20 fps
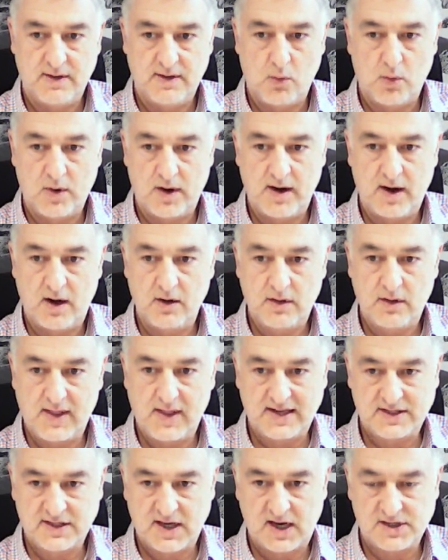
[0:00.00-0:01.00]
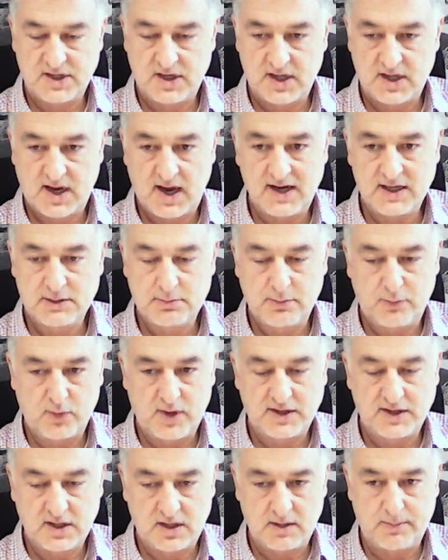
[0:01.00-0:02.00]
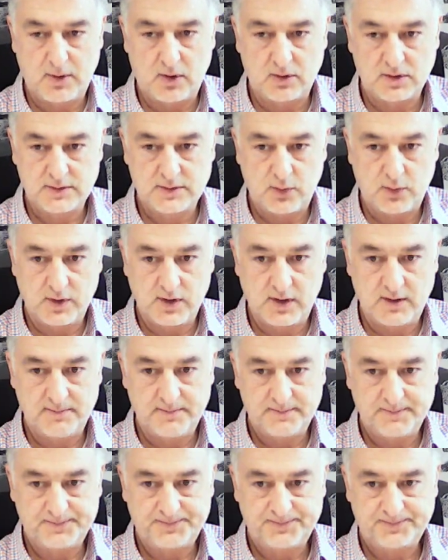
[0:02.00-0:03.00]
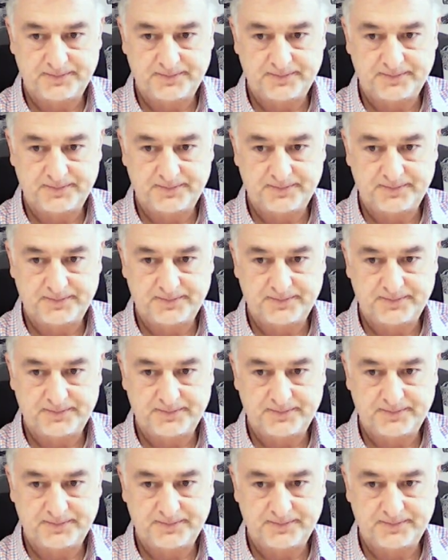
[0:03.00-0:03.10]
They want to know that that's actually the case before they tick the box for you.